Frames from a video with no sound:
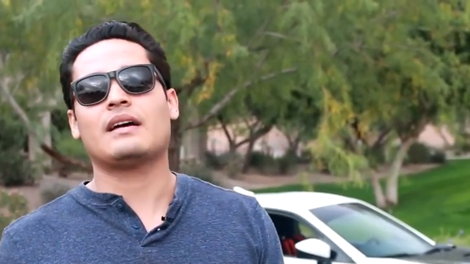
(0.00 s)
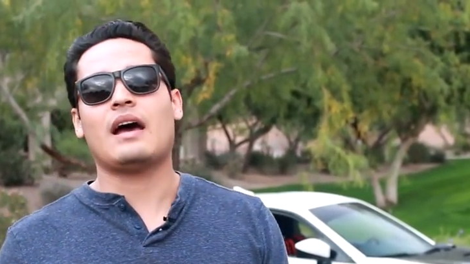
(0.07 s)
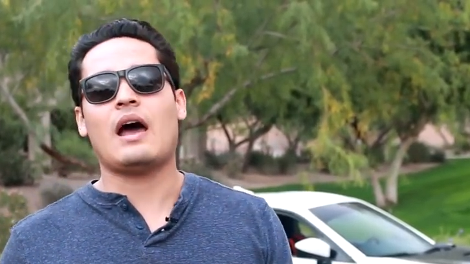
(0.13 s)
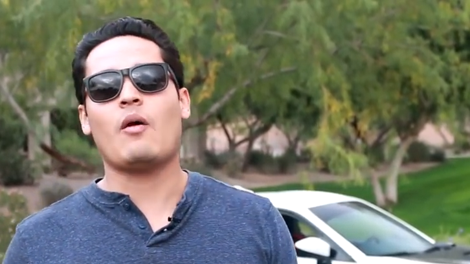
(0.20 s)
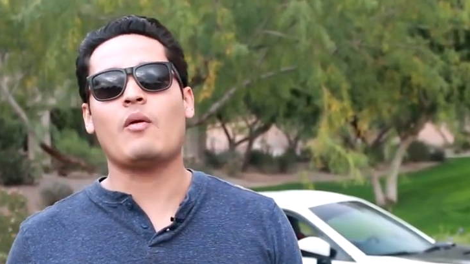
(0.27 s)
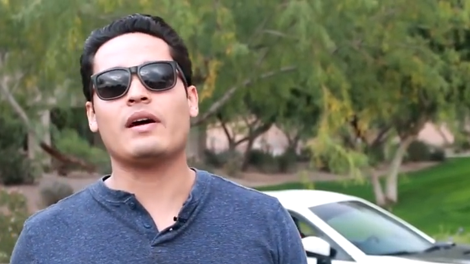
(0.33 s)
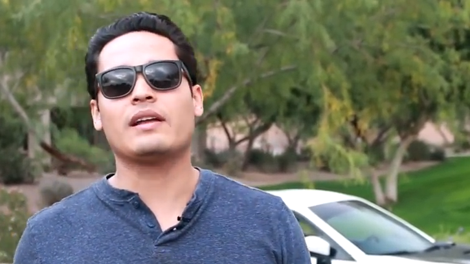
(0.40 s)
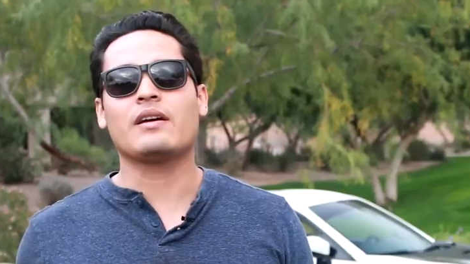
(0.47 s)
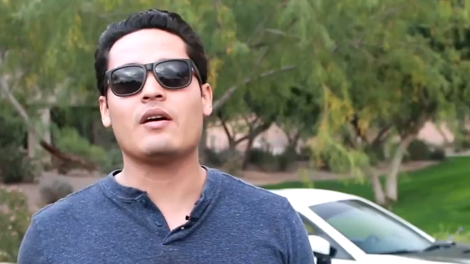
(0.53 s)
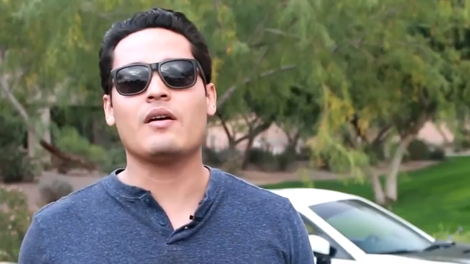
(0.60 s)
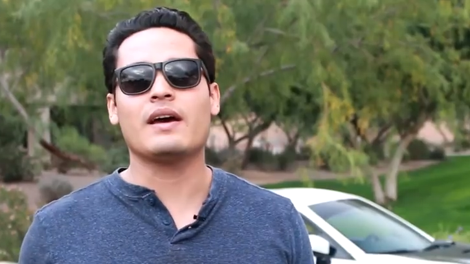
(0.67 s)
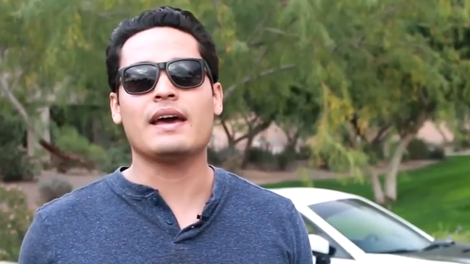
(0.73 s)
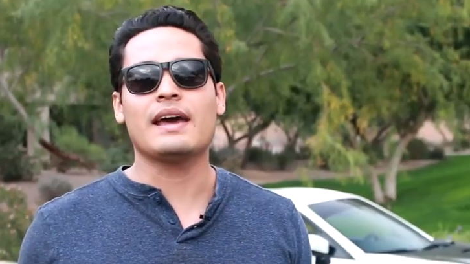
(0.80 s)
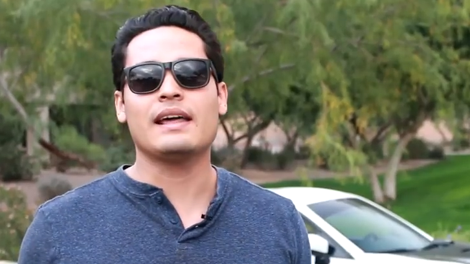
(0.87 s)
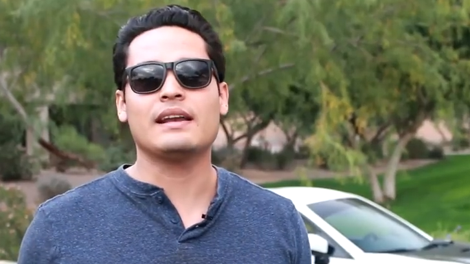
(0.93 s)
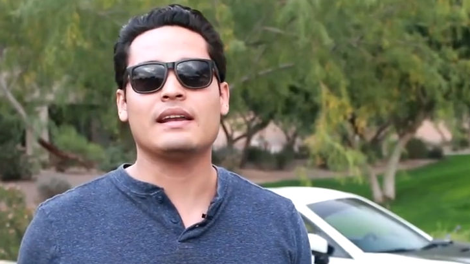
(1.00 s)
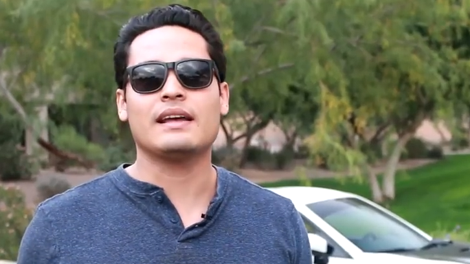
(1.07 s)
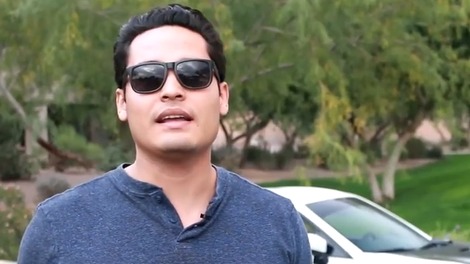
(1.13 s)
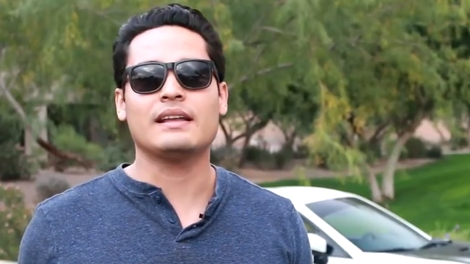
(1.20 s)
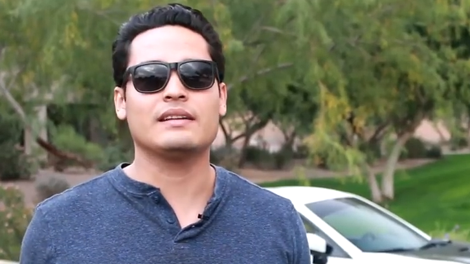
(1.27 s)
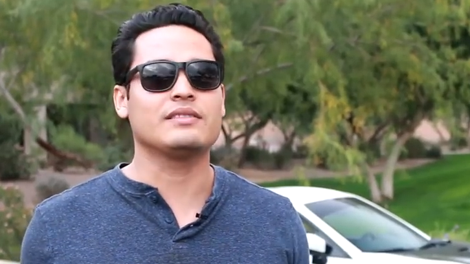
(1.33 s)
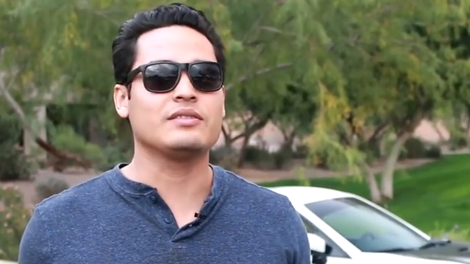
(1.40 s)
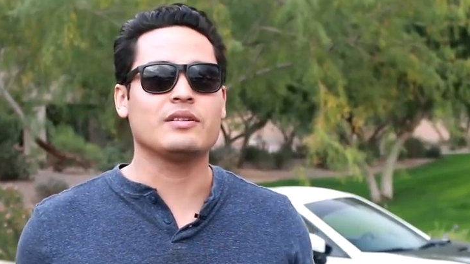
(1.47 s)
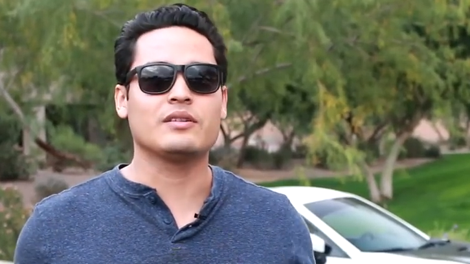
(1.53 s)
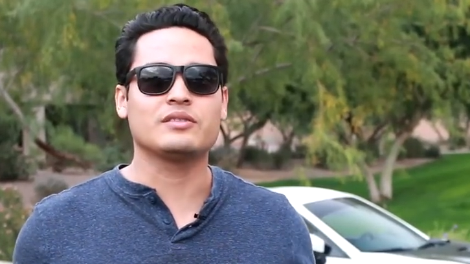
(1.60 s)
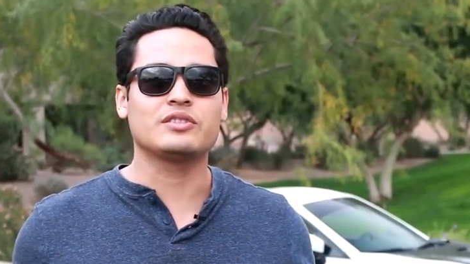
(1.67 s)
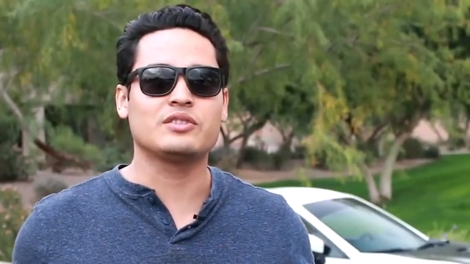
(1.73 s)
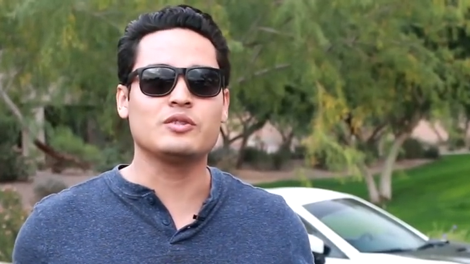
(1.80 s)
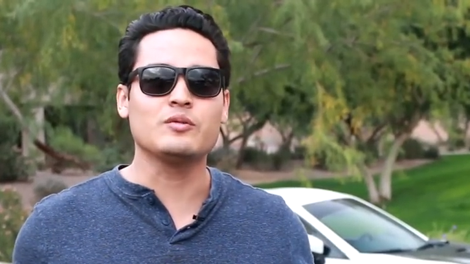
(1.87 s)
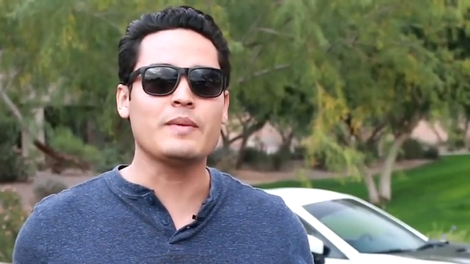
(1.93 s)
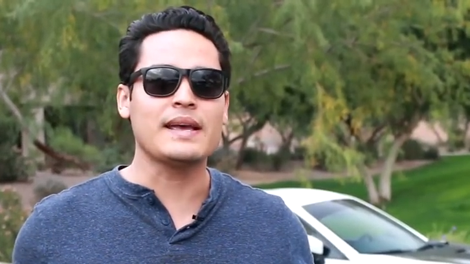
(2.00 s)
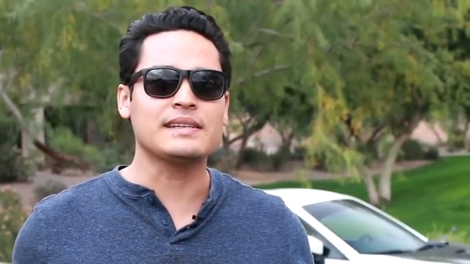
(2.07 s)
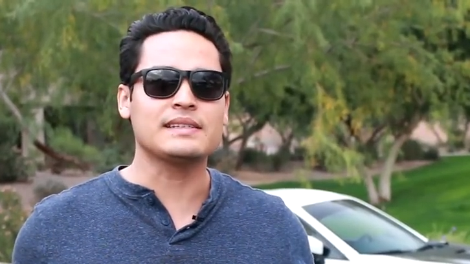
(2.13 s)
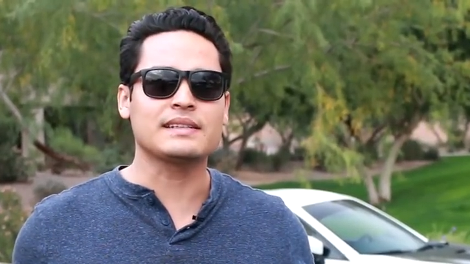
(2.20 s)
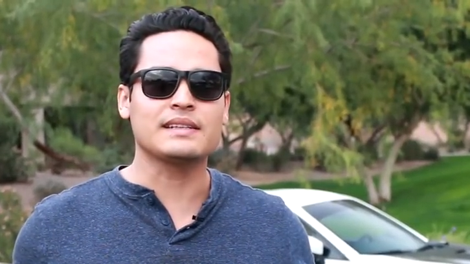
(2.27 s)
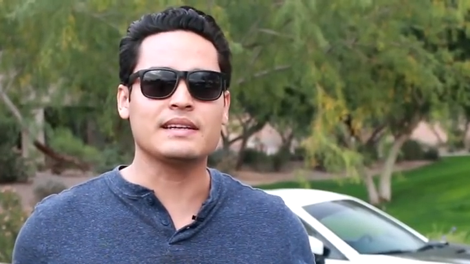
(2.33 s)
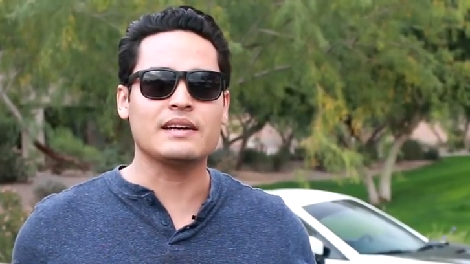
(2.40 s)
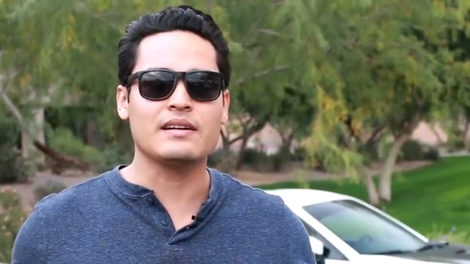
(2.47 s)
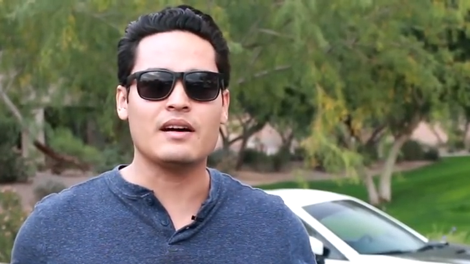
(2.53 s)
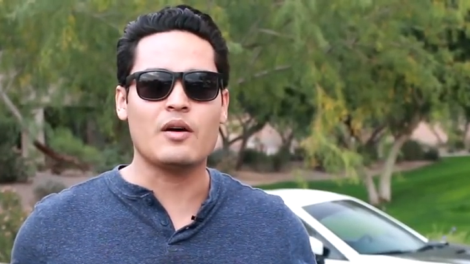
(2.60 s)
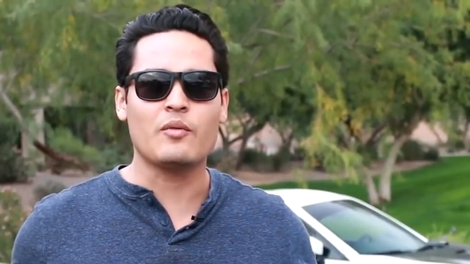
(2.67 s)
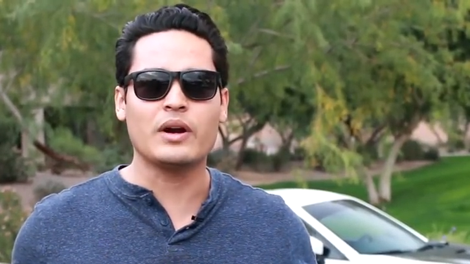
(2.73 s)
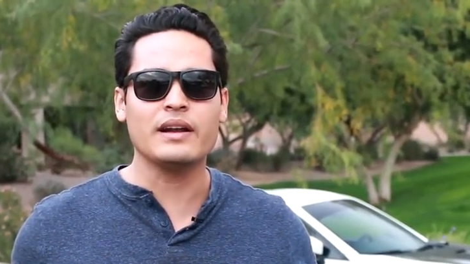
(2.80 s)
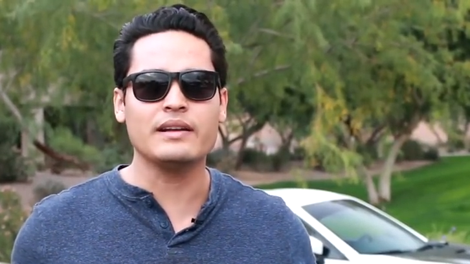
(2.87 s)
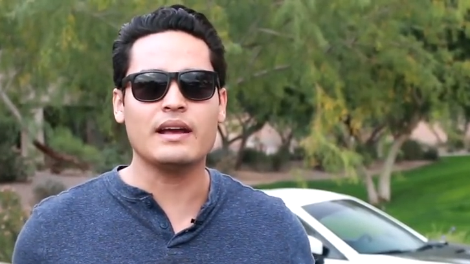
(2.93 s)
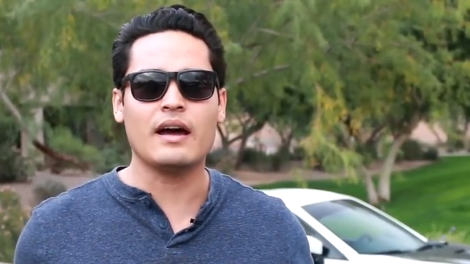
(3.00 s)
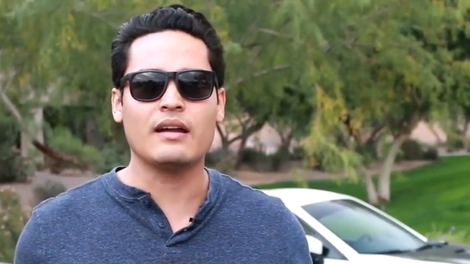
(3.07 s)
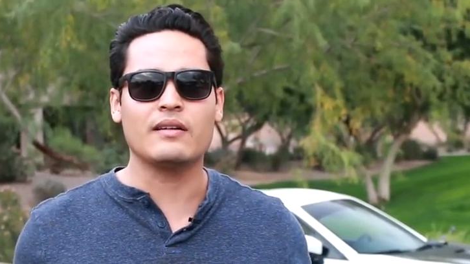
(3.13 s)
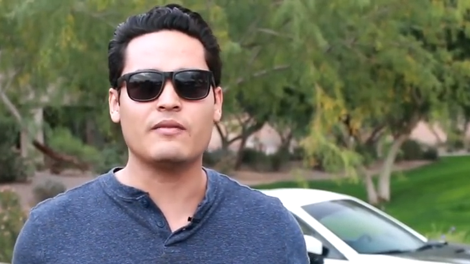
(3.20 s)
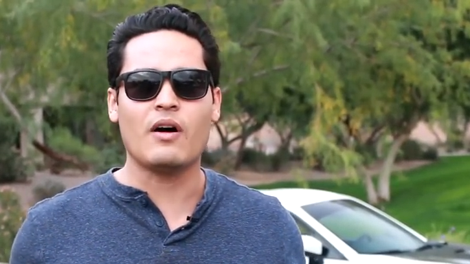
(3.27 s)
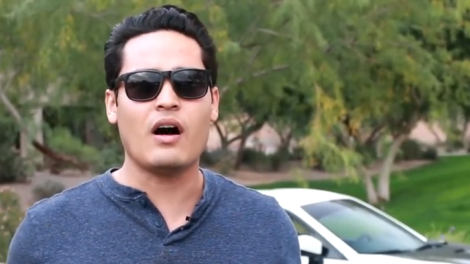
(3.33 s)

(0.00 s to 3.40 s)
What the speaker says: I wanna go ahead and, you know, just do basically a rundown of